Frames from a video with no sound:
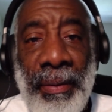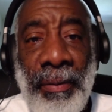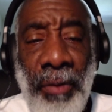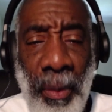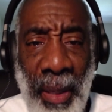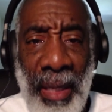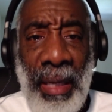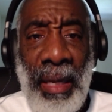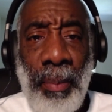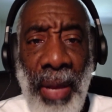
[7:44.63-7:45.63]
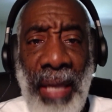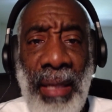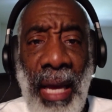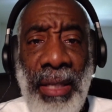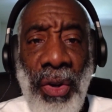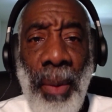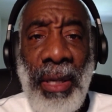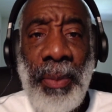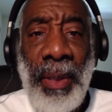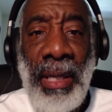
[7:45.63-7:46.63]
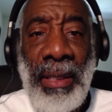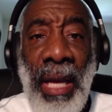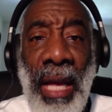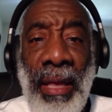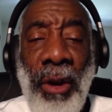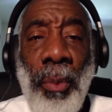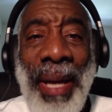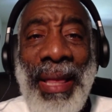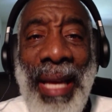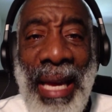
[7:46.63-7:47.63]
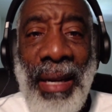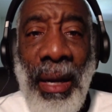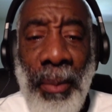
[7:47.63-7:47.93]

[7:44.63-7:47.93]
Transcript: from a place like Starbucks because they don't make the income.